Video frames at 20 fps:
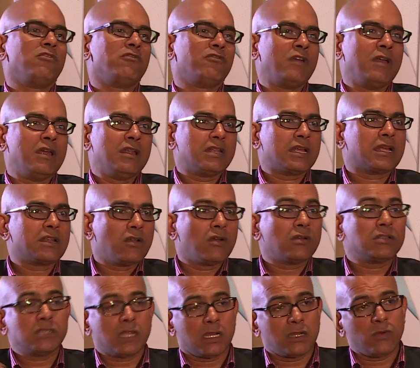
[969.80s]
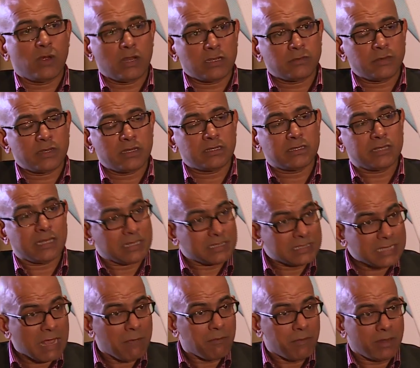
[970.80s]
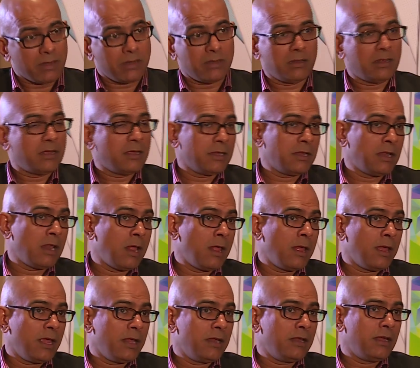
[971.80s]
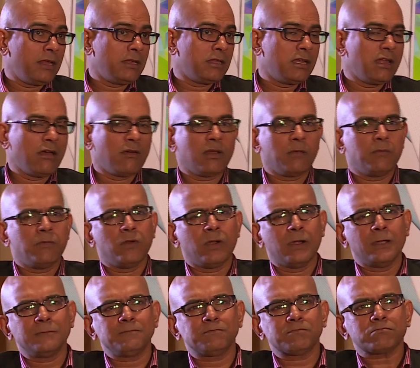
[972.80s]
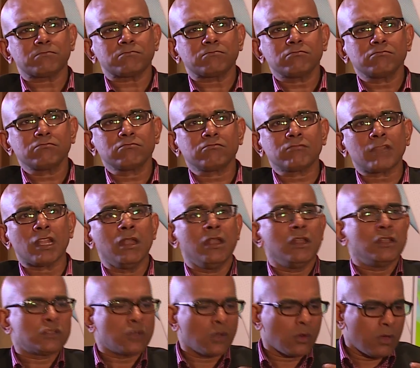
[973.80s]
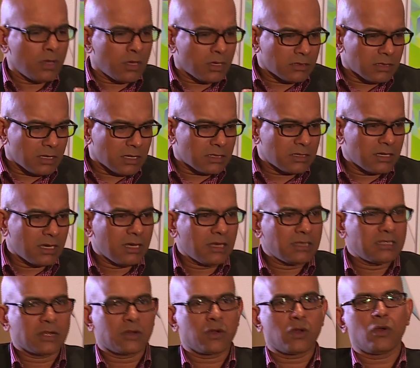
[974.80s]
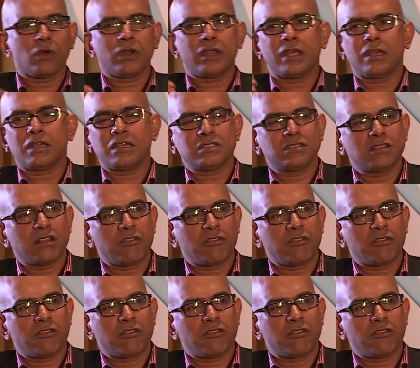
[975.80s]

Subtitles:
of technology advancement that has happened in the developed world. So the cloning is